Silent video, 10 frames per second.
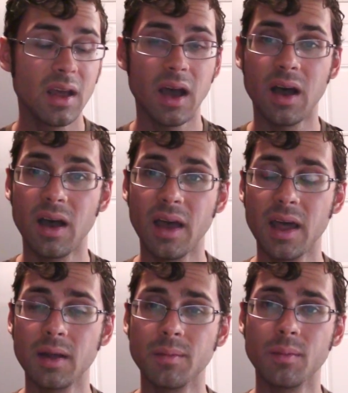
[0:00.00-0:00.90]

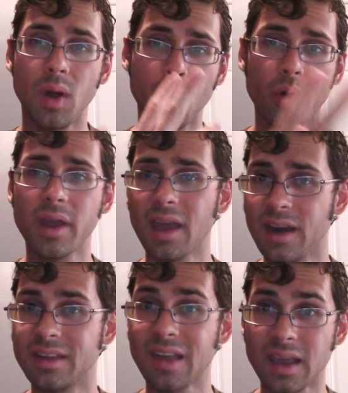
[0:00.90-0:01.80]
I'm working
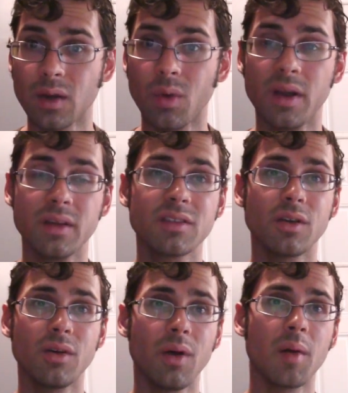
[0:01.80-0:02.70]
on a second one,
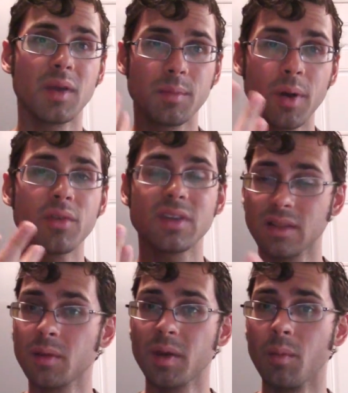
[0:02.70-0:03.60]
so I'll be
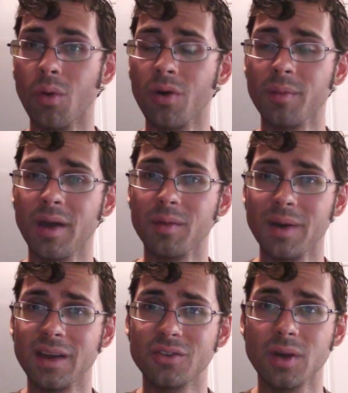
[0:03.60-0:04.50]
posting a little bit more about
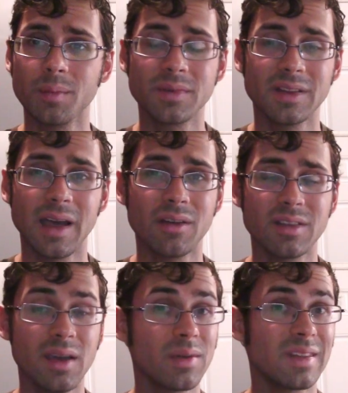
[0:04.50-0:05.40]
my trip to
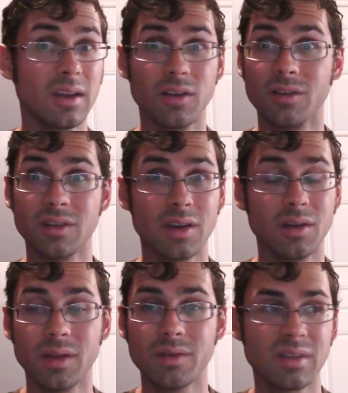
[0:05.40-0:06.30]
Laos. And that was years
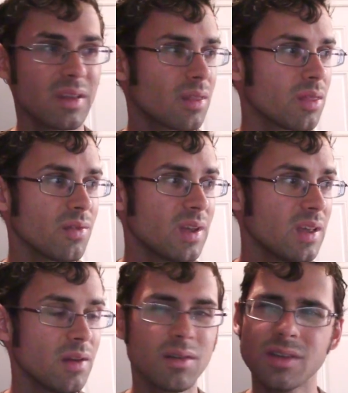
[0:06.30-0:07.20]
ago. That was like 3
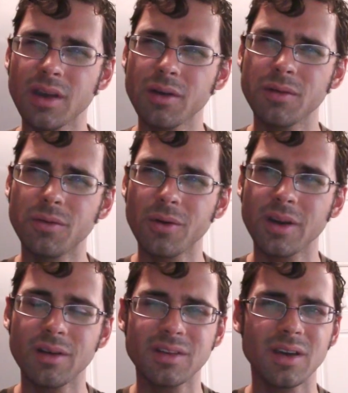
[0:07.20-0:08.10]
years ago,
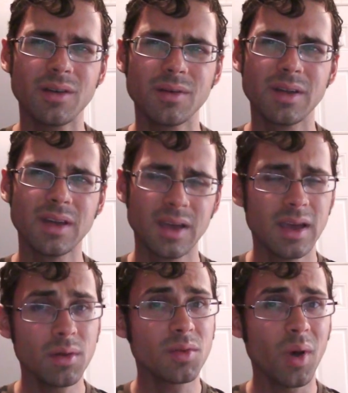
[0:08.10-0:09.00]
4 years ago.
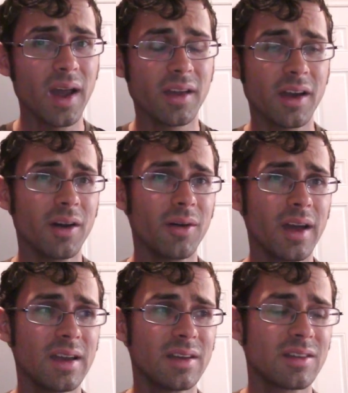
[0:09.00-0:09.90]
It was a while ago,
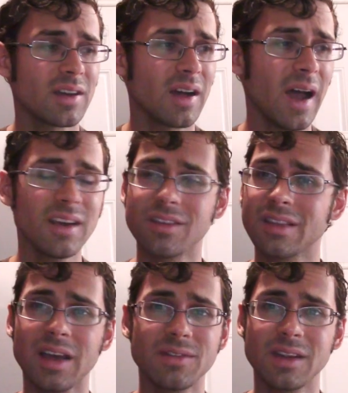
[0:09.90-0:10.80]
and I
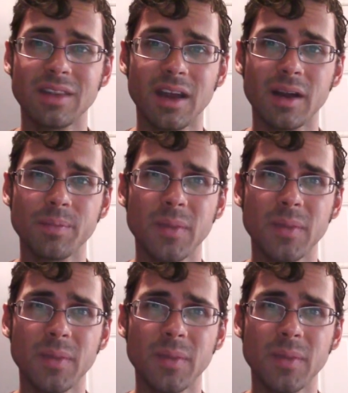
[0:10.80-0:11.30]
just loved it there.